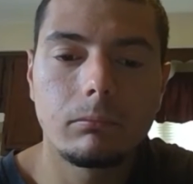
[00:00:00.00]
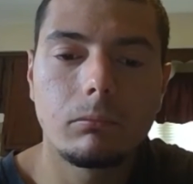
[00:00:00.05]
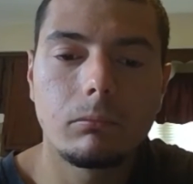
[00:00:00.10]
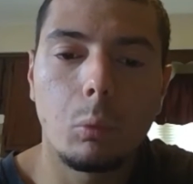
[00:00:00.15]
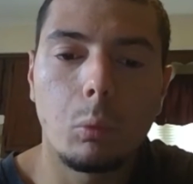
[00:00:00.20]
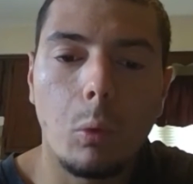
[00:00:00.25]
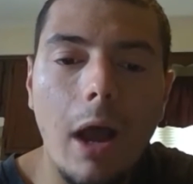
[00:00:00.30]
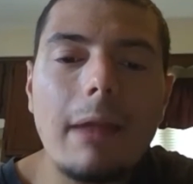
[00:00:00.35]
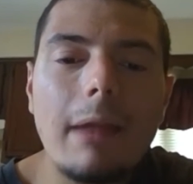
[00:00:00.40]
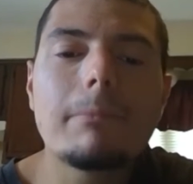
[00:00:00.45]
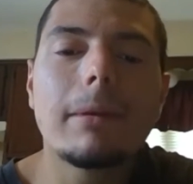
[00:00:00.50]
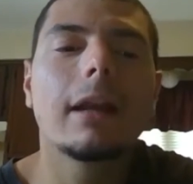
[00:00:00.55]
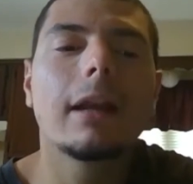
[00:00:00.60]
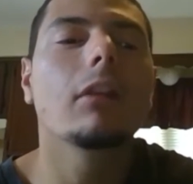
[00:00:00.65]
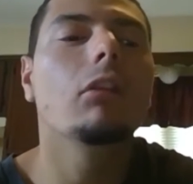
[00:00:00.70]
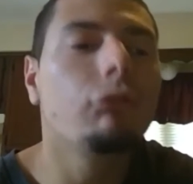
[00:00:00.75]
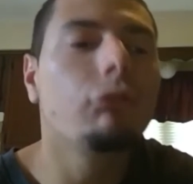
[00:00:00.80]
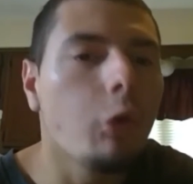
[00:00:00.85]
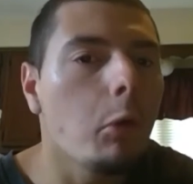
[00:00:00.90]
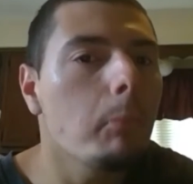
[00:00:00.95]
Why?
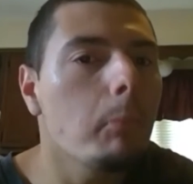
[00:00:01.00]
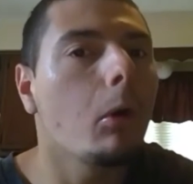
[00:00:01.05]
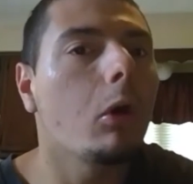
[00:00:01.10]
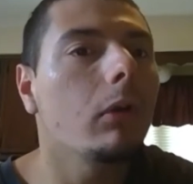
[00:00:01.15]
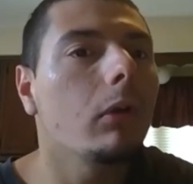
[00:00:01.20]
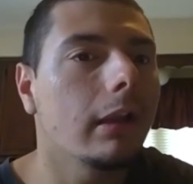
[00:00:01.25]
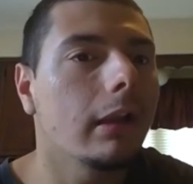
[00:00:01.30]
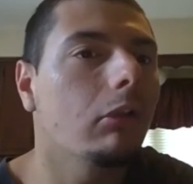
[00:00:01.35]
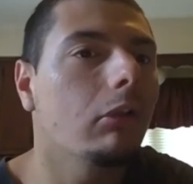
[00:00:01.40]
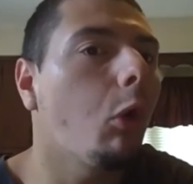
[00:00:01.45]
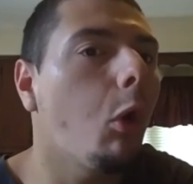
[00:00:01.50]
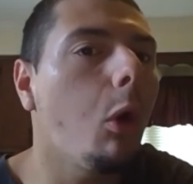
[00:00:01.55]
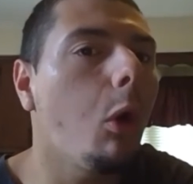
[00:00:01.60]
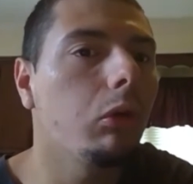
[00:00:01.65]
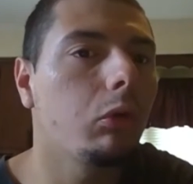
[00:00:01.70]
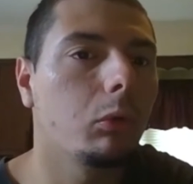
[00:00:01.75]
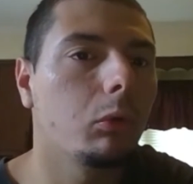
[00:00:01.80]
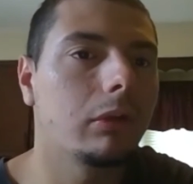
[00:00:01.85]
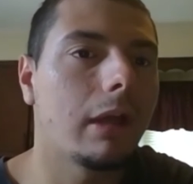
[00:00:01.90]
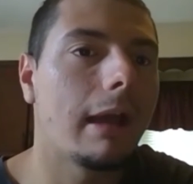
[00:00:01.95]
Because football is
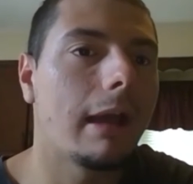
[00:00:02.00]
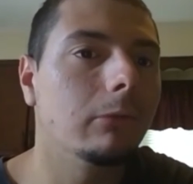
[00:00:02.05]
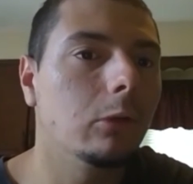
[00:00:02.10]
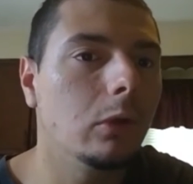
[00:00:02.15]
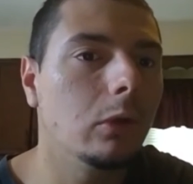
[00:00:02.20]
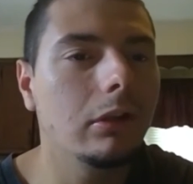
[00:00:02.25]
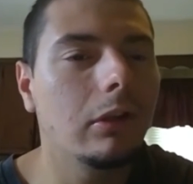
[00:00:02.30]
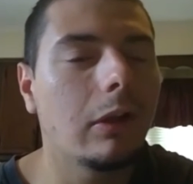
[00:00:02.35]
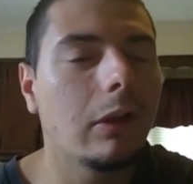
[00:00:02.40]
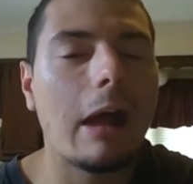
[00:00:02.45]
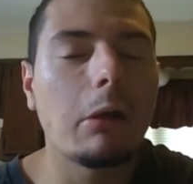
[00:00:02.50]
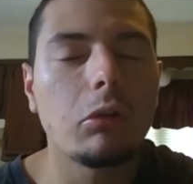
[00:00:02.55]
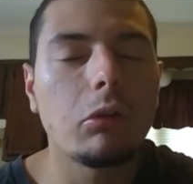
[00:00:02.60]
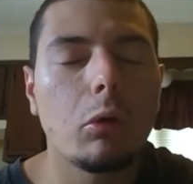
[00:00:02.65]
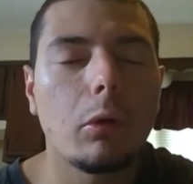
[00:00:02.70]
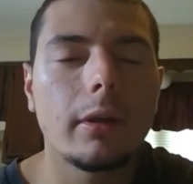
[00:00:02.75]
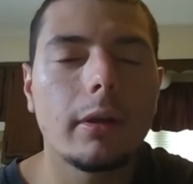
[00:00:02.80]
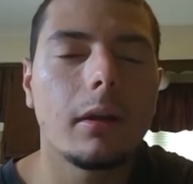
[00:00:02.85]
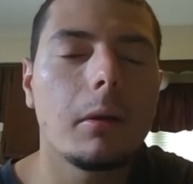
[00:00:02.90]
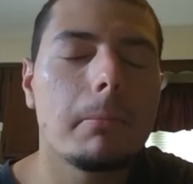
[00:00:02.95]
also time. You need to
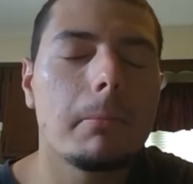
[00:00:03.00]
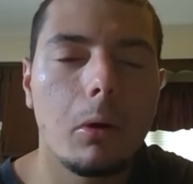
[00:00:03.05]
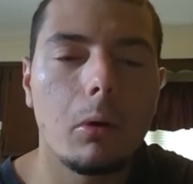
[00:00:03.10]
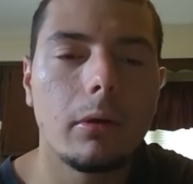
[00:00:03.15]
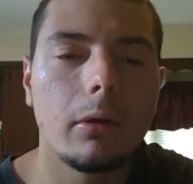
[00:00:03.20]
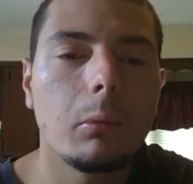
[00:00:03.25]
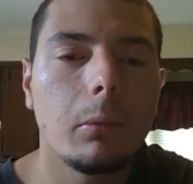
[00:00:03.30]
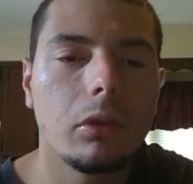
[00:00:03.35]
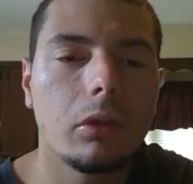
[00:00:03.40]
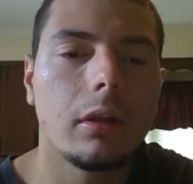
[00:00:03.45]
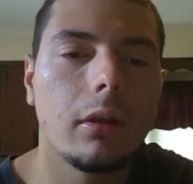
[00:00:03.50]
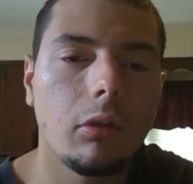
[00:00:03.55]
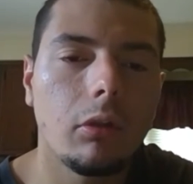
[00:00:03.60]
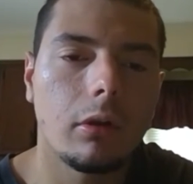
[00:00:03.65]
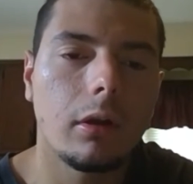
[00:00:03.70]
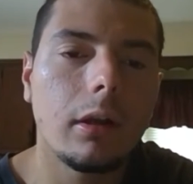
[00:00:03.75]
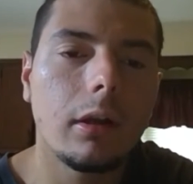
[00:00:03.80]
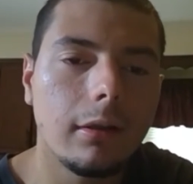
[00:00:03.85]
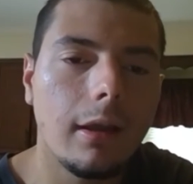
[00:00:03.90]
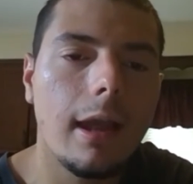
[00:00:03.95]
outscore your opponent within a
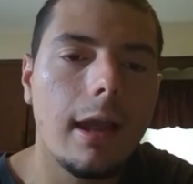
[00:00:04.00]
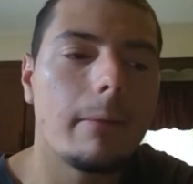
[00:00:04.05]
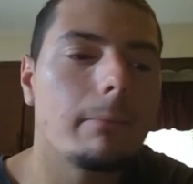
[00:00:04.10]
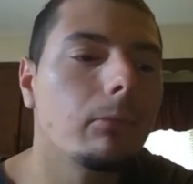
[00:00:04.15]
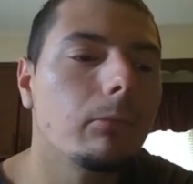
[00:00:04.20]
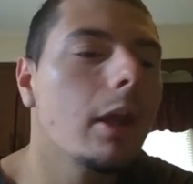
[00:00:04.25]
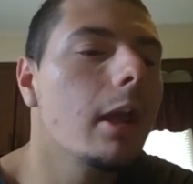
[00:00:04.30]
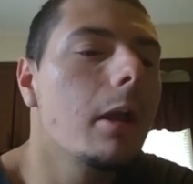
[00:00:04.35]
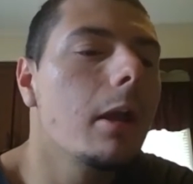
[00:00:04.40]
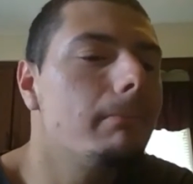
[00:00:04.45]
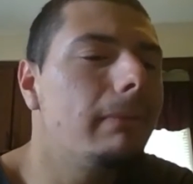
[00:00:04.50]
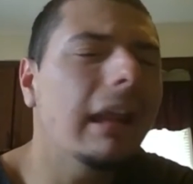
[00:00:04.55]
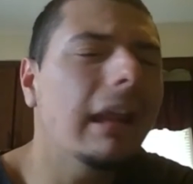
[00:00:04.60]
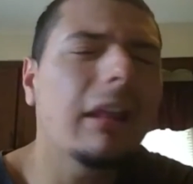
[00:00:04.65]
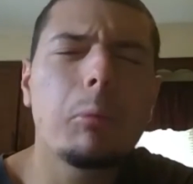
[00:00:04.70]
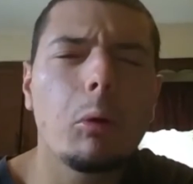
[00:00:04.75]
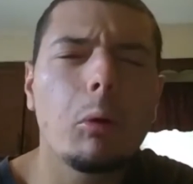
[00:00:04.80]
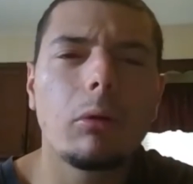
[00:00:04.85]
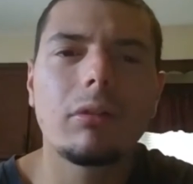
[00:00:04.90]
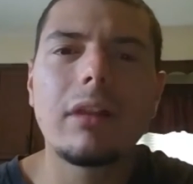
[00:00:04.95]
certain time.
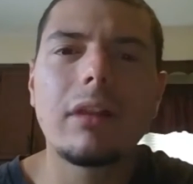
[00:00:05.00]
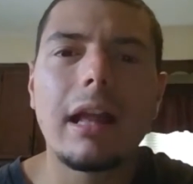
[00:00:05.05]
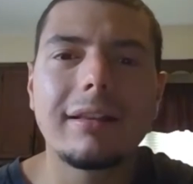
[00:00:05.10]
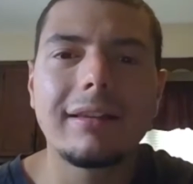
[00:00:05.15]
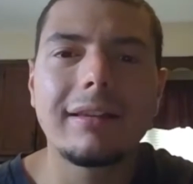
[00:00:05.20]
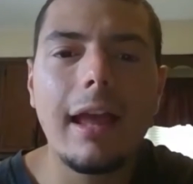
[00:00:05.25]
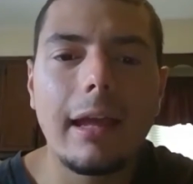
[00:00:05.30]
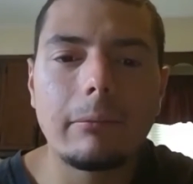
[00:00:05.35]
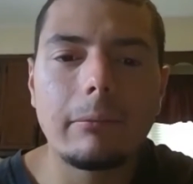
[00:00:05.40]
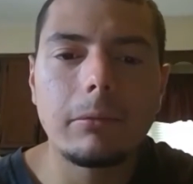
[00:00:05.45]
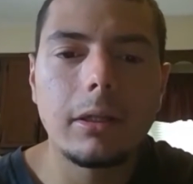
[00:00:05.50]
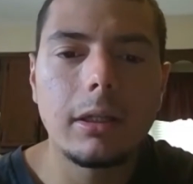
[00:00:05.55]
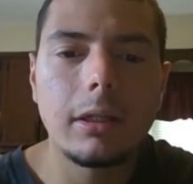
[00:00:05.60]
Baseball is not time.